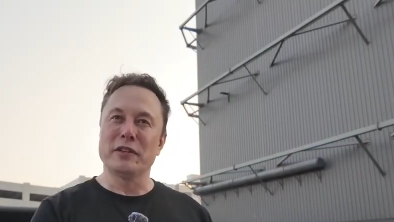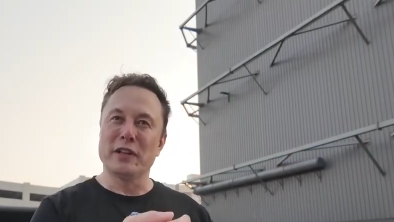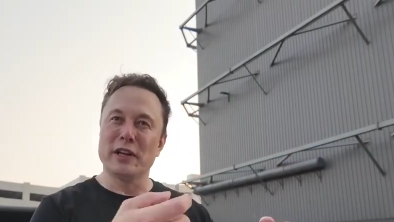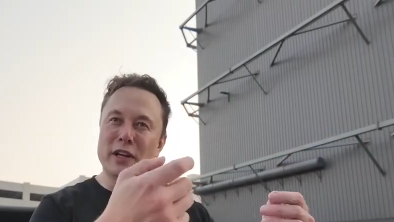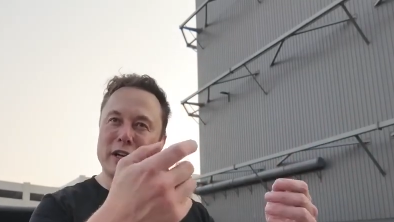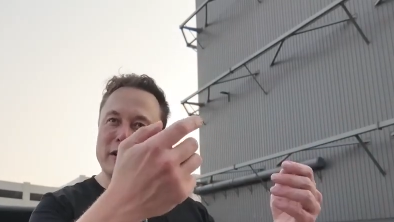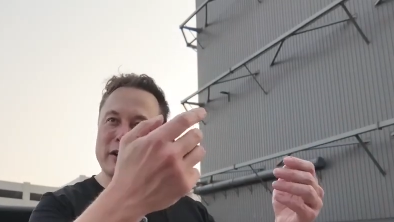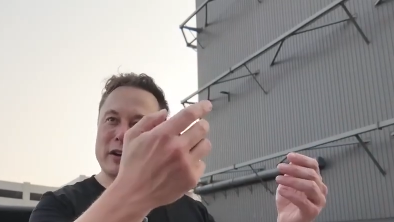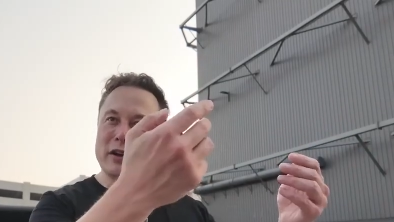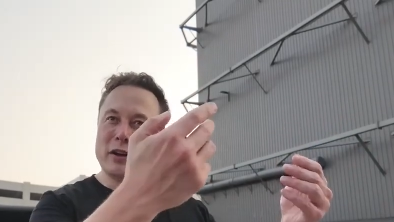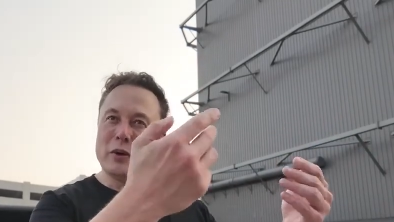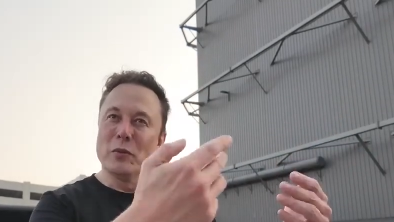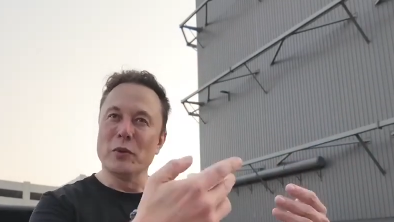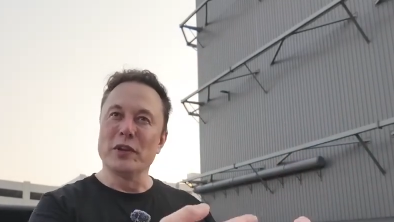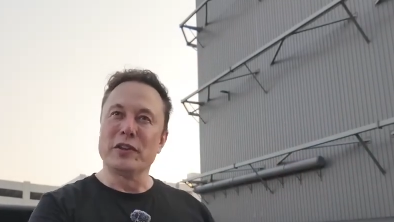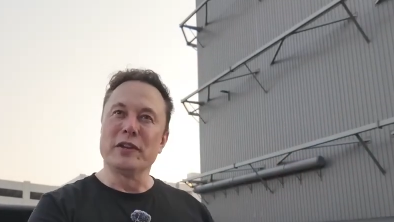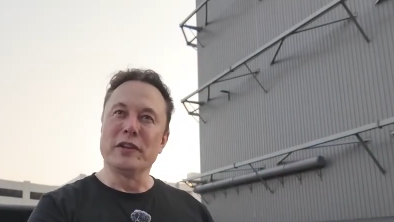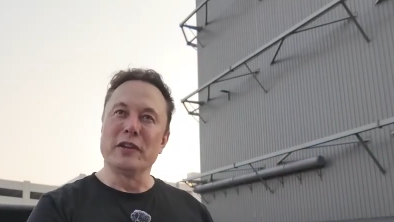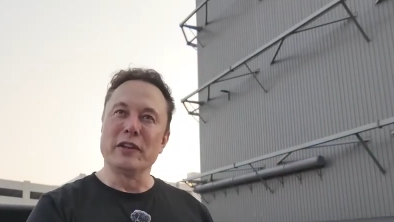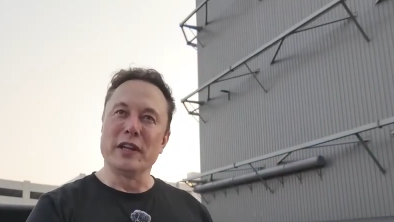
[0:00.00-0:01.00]
And then
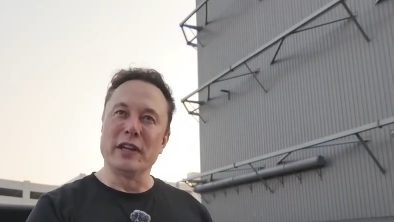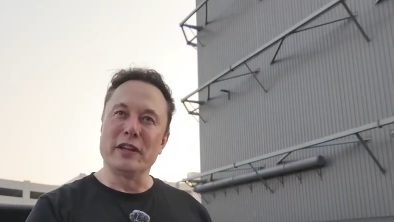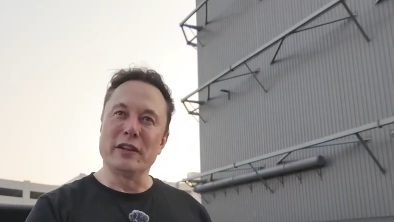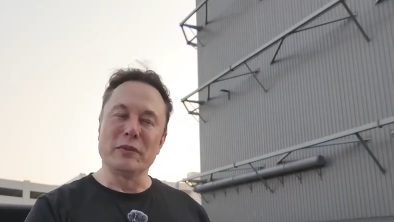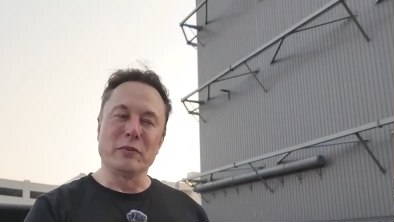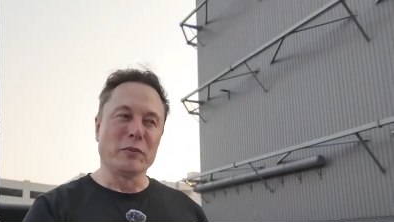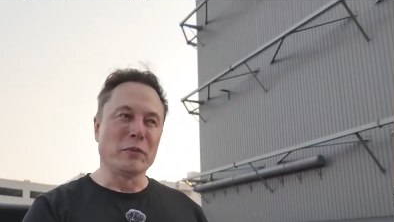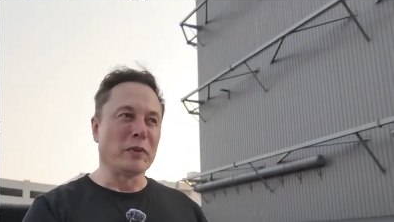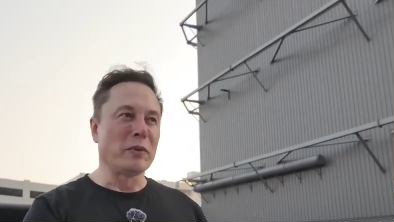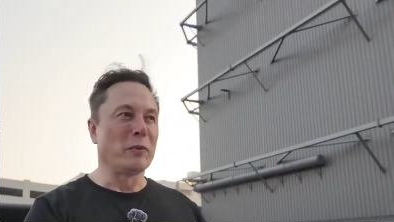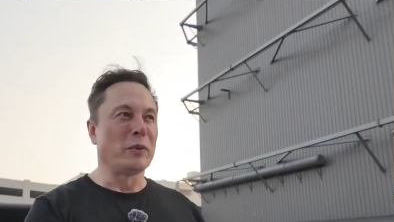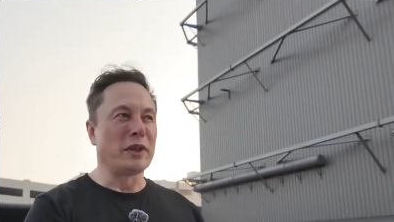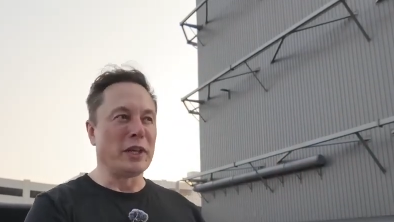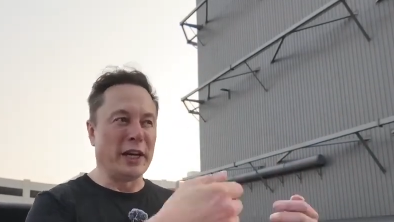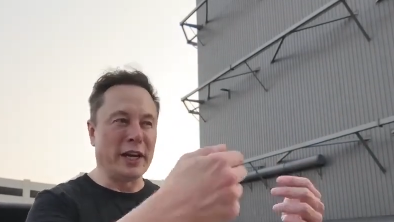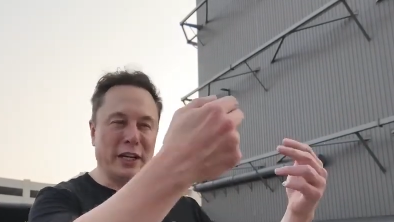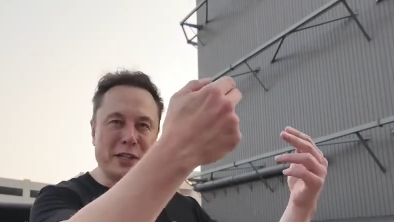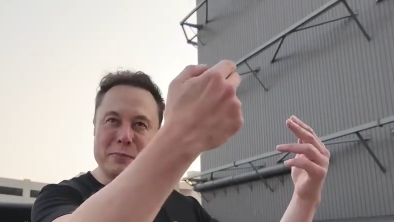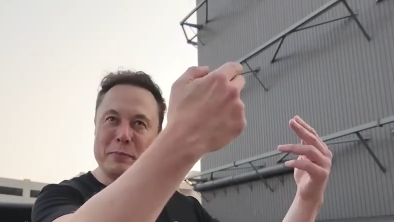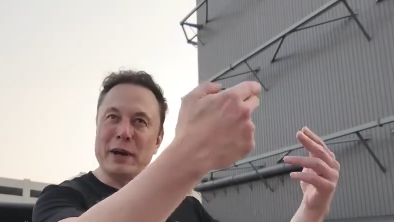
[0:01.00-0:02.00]
with the, with the
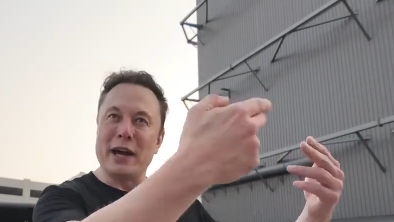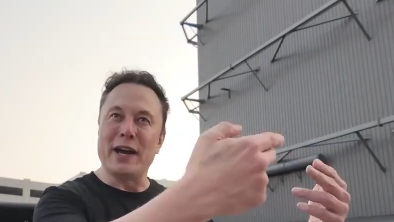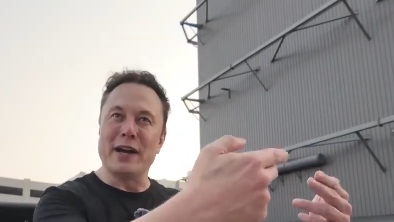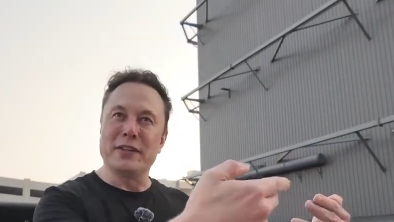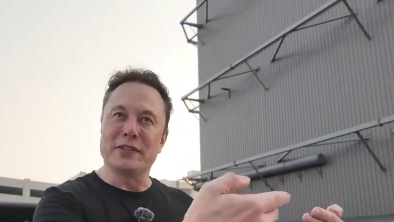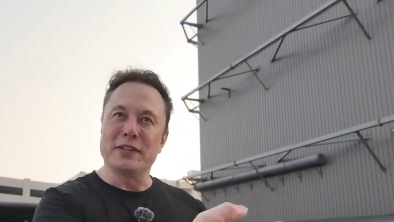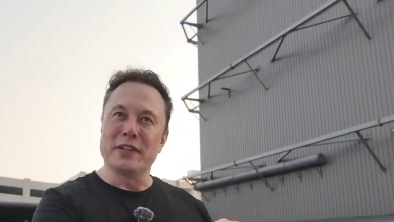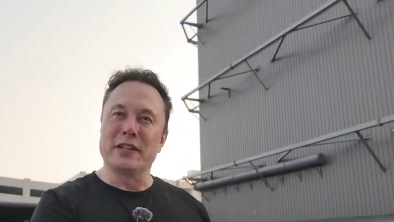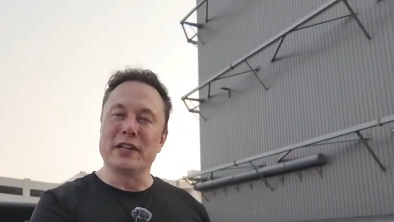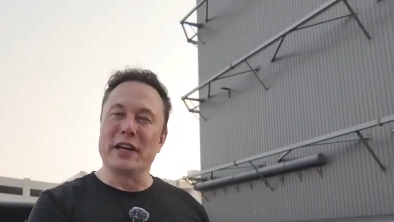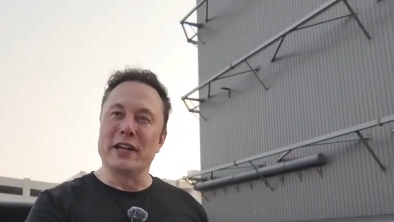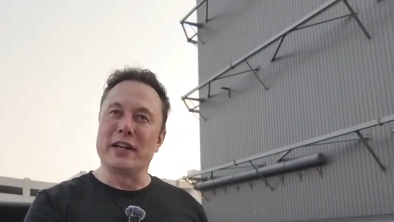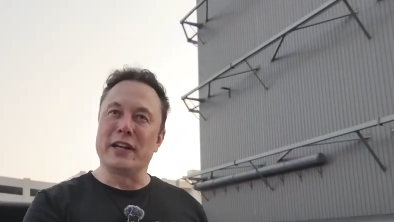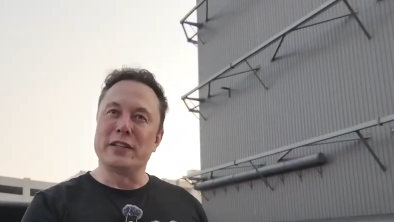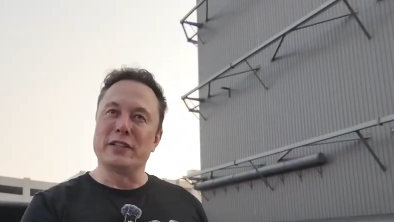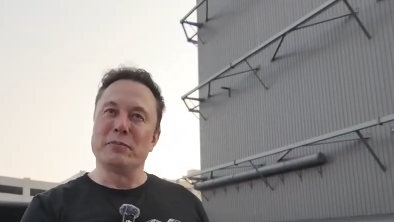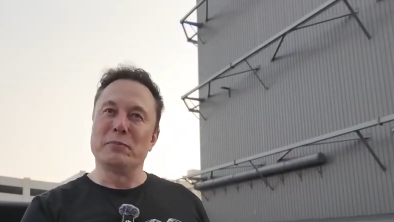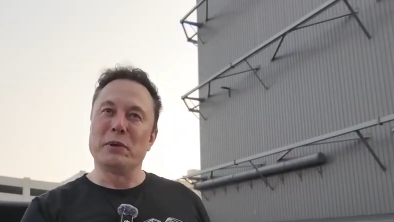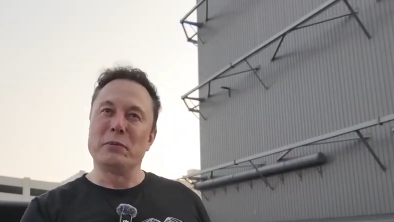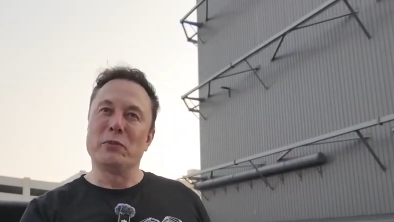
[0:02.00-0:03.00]
next pass, it, it
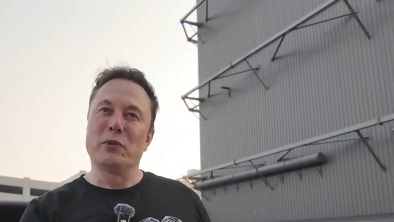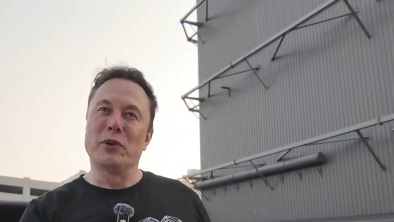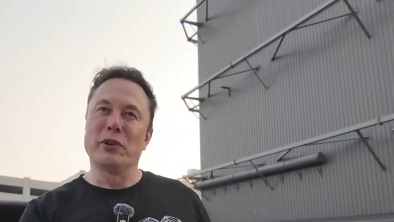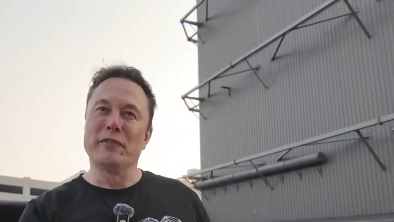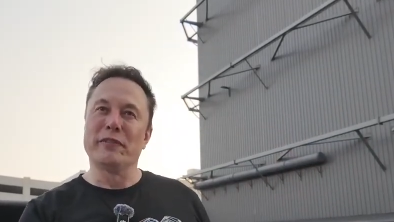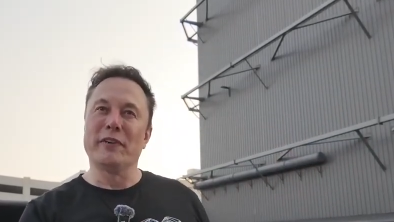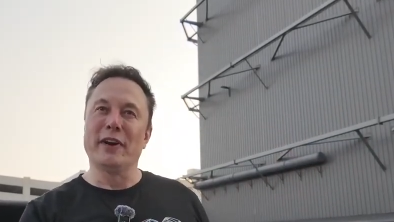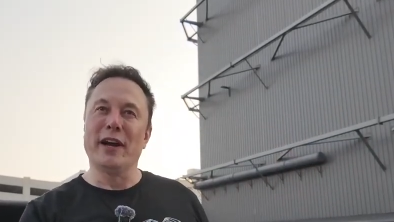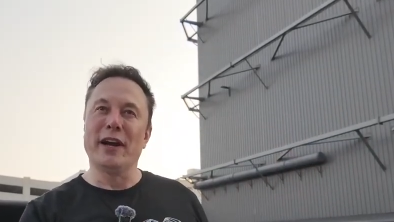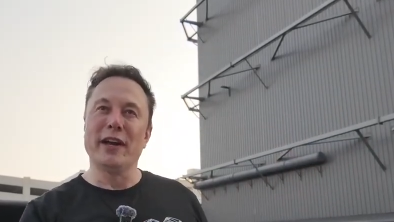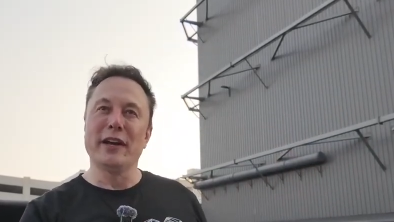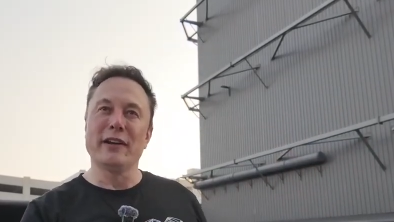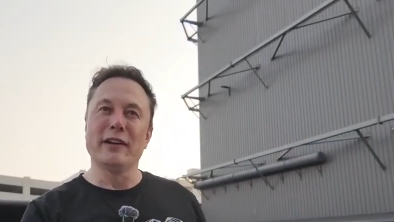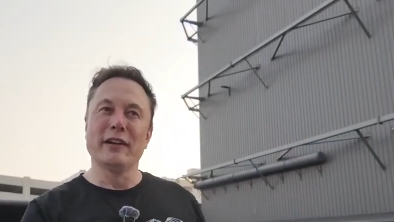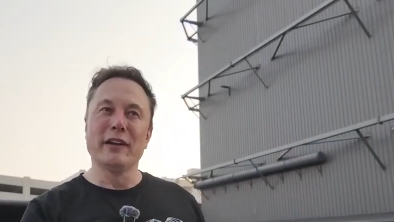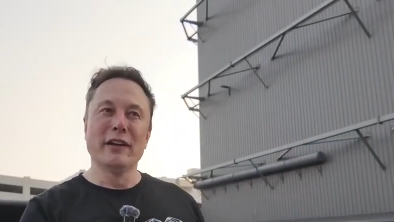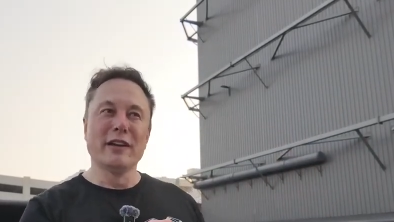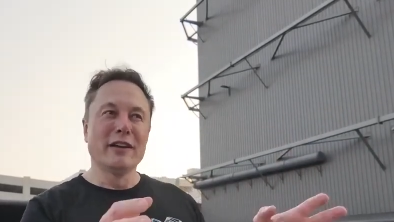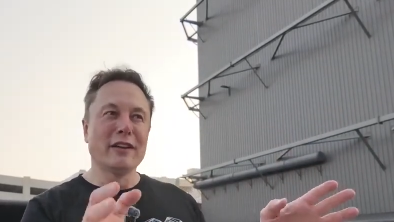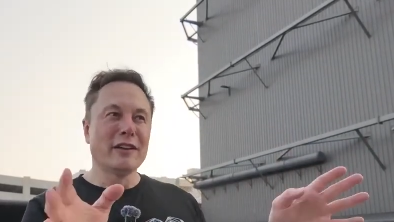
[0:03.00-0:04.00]
gets a bit more defined
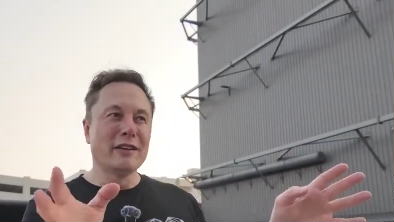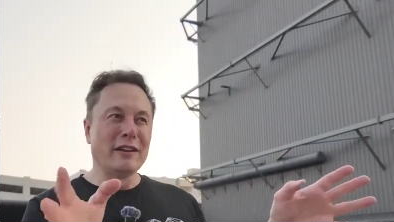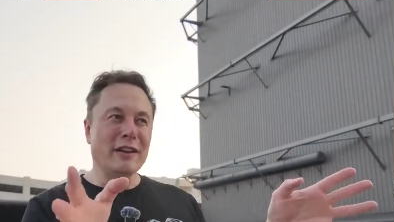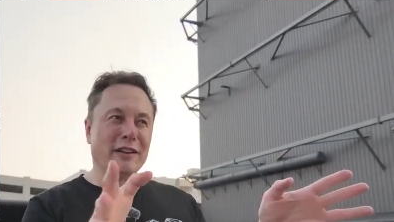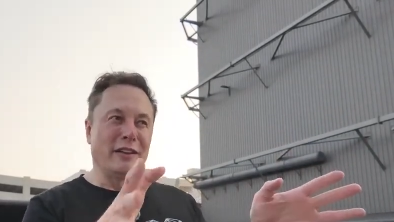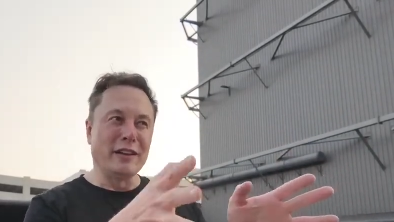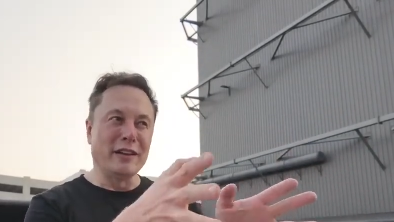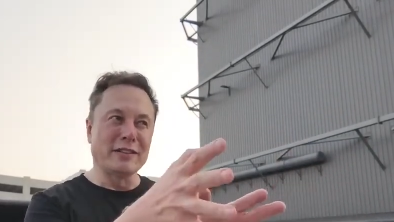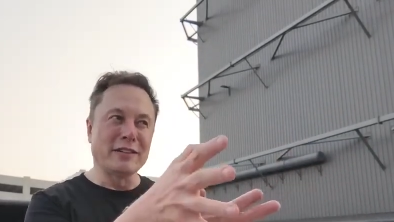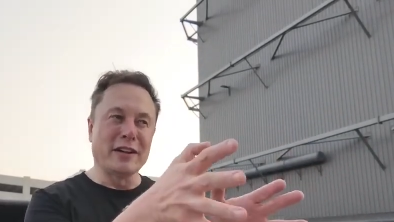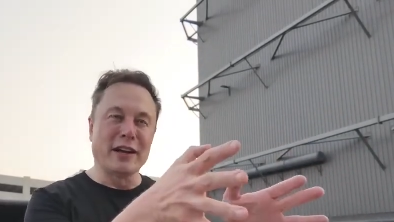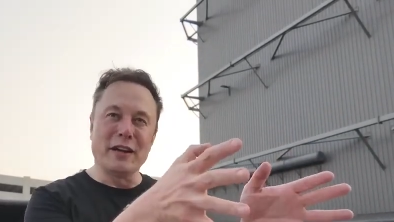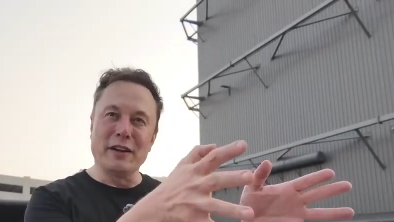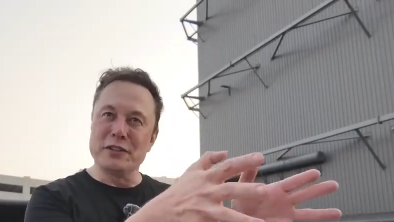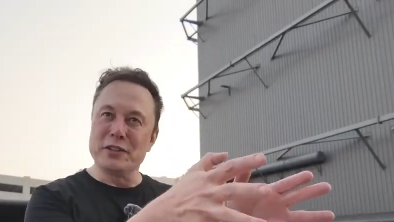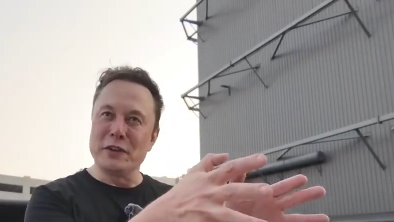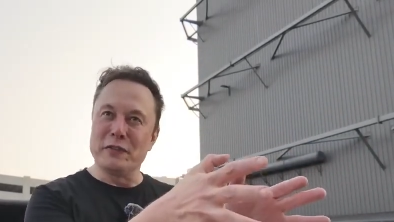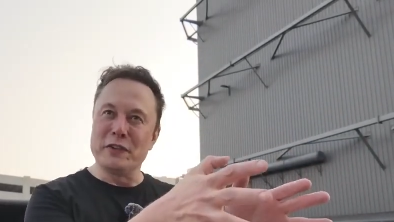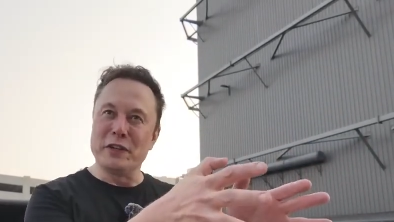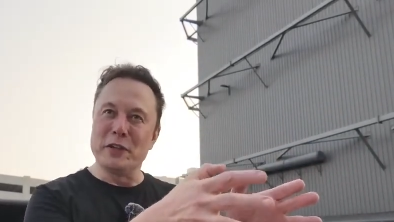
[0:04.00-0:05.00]
mm-hmm. and things kind
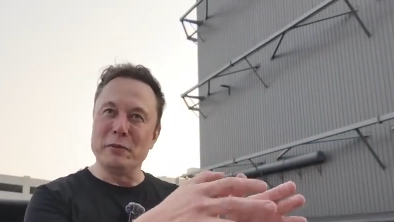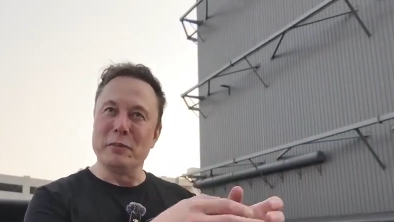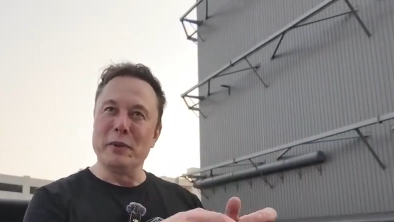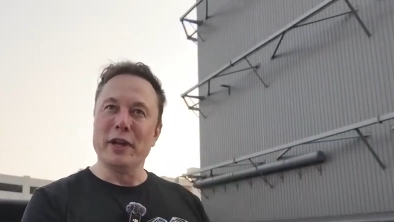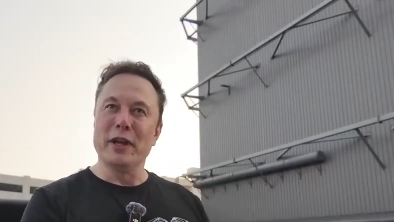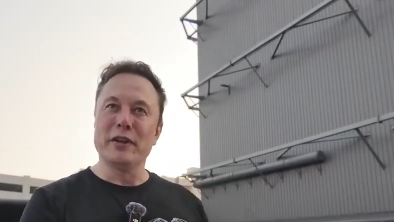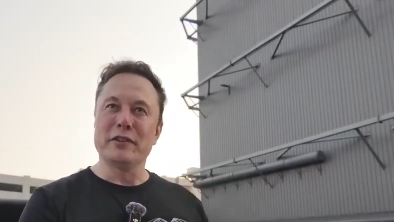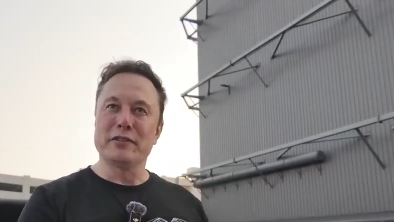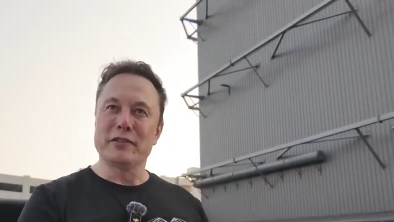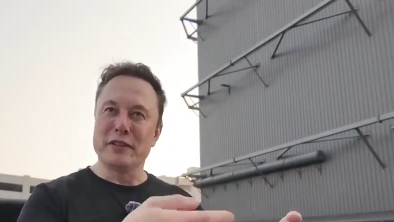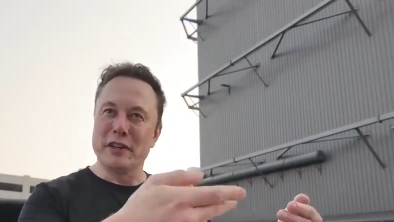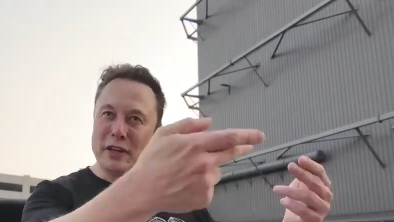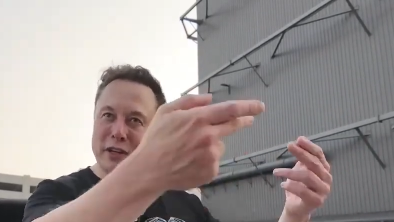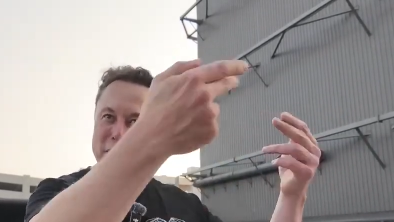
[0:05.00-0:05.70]
of shift into place.